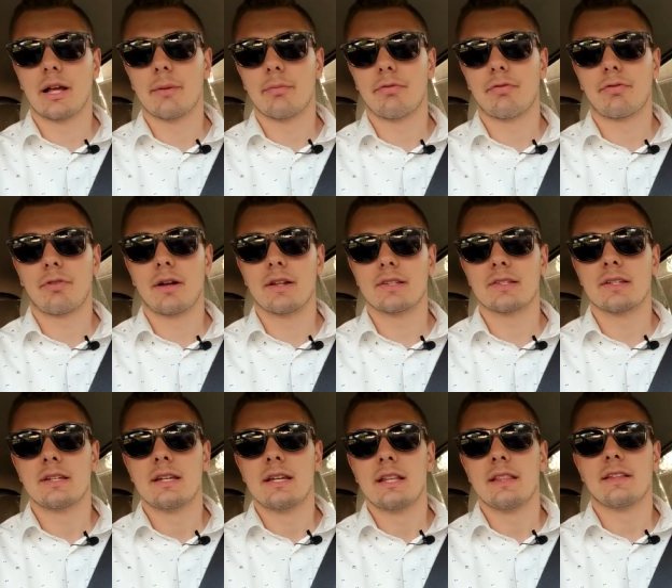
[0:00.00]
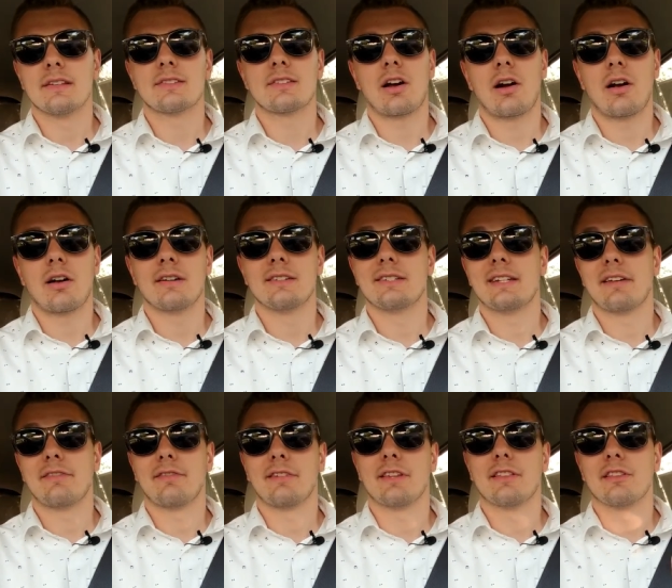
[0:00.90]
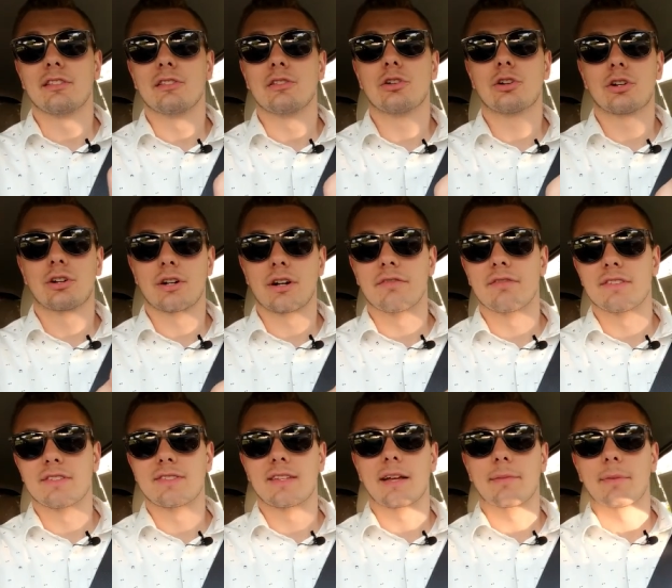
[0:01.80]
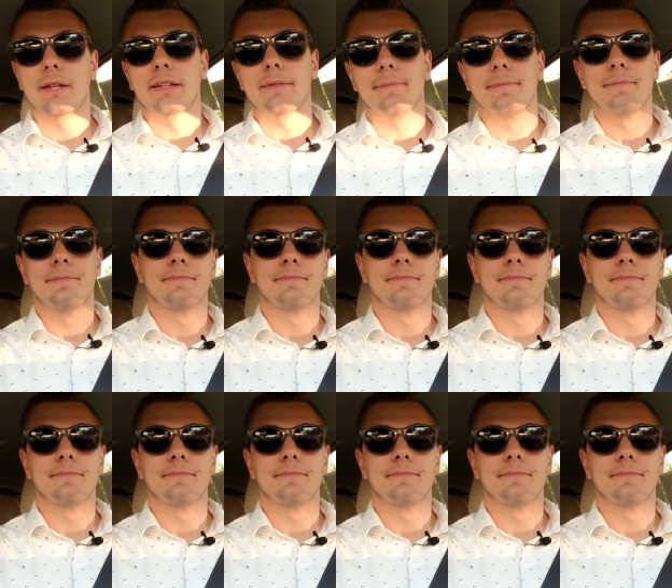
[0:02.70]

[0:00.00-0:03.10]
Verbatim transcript: up front. This car is definitely the looker of the segment.